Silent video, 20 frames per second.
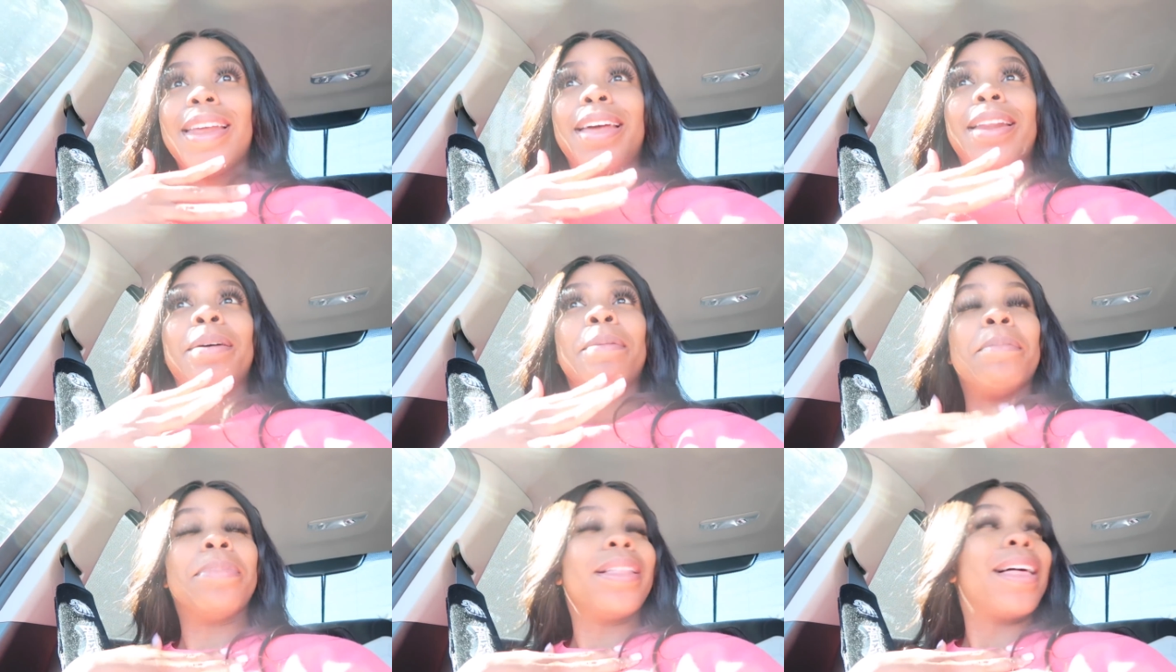
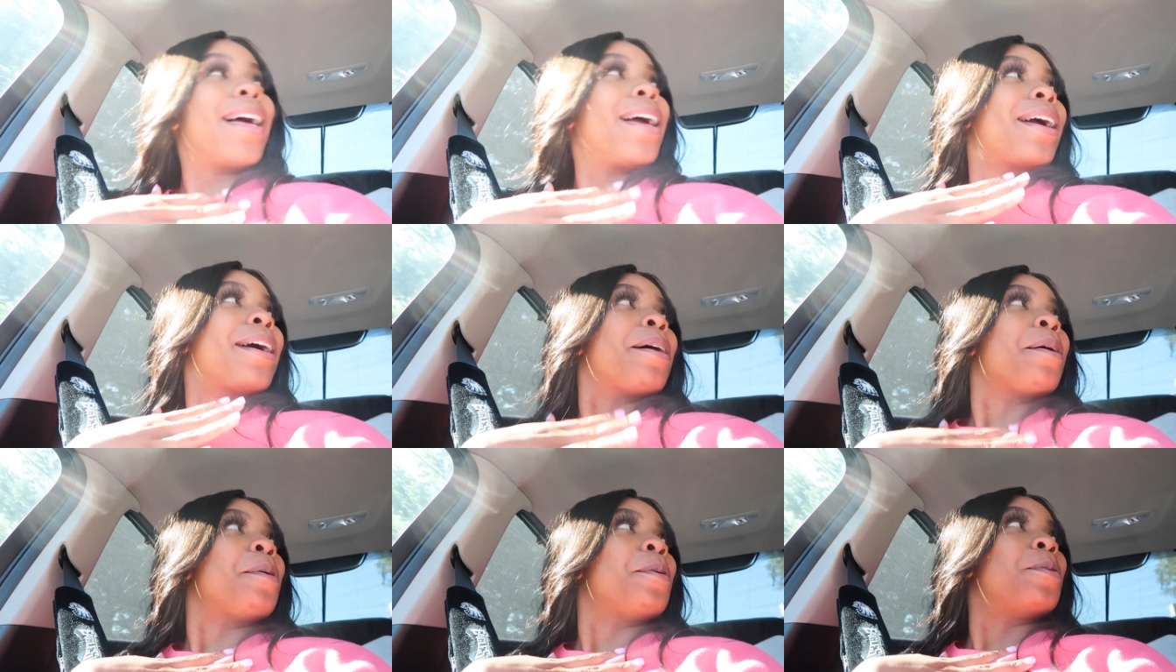that a
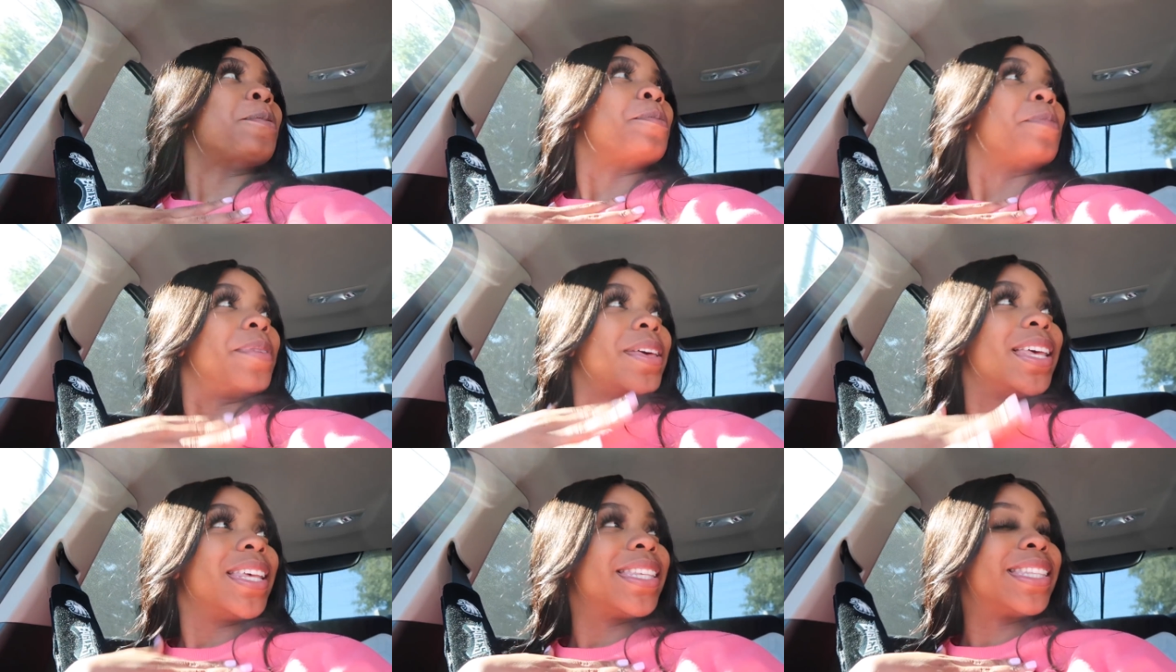
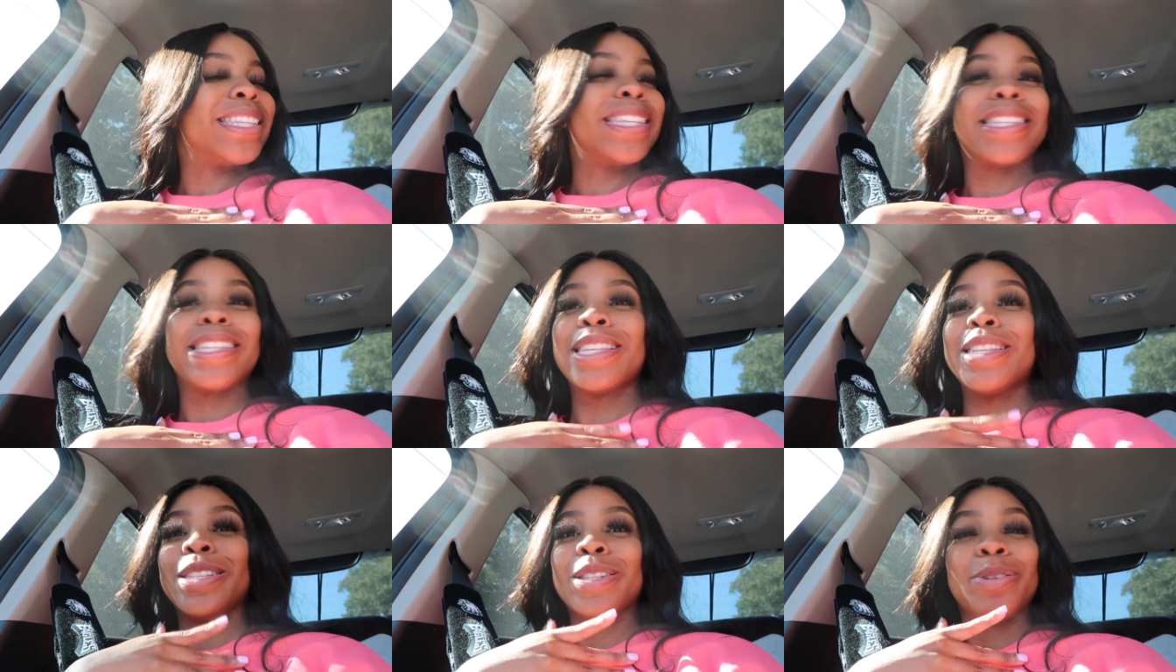black-owned
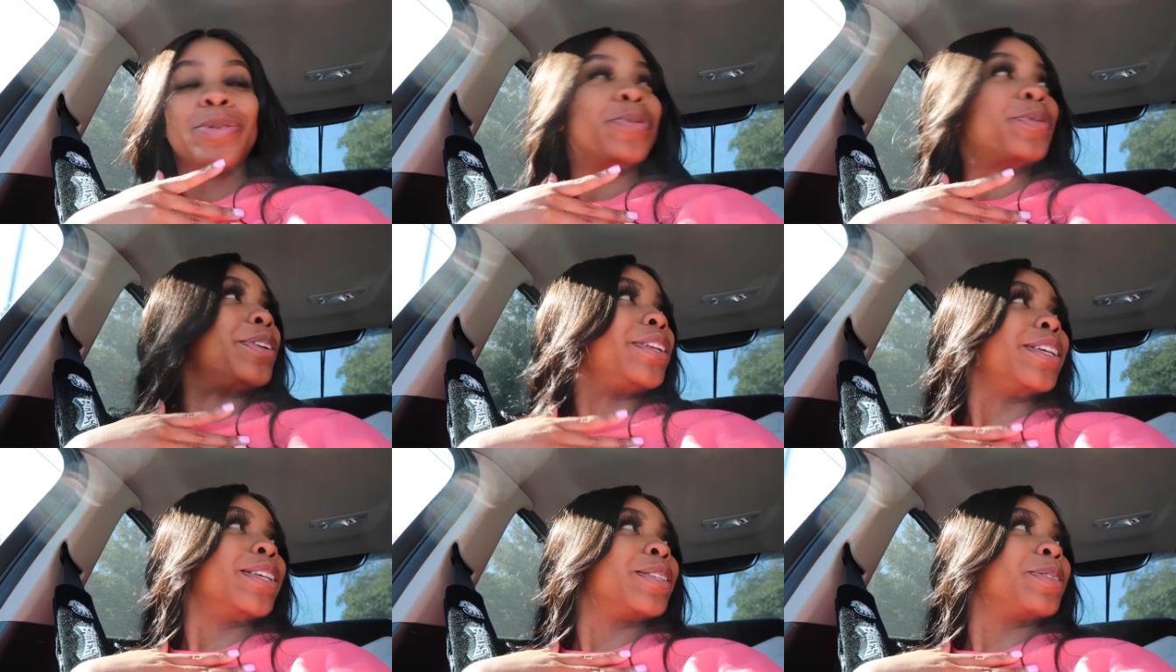business is
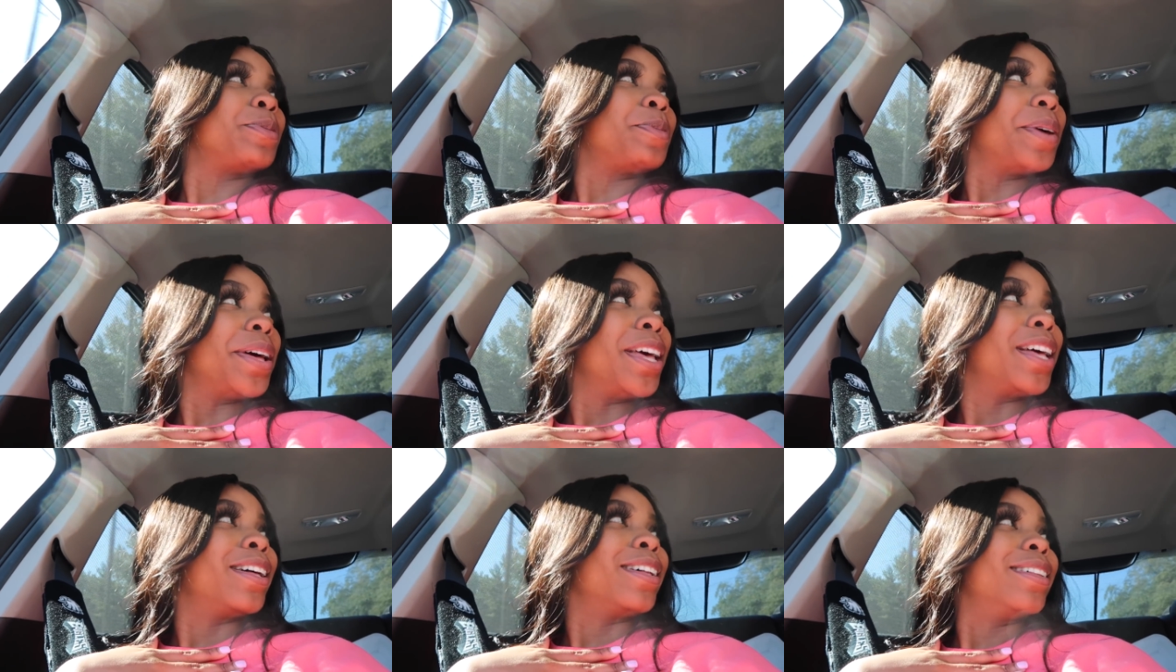doing this
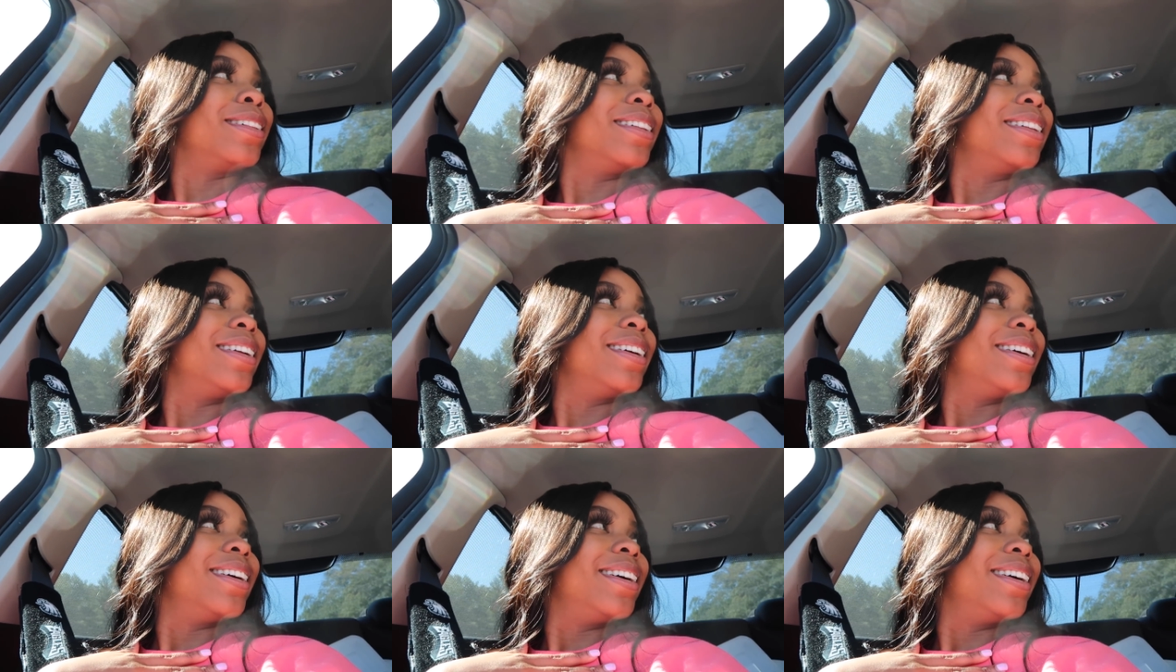well. For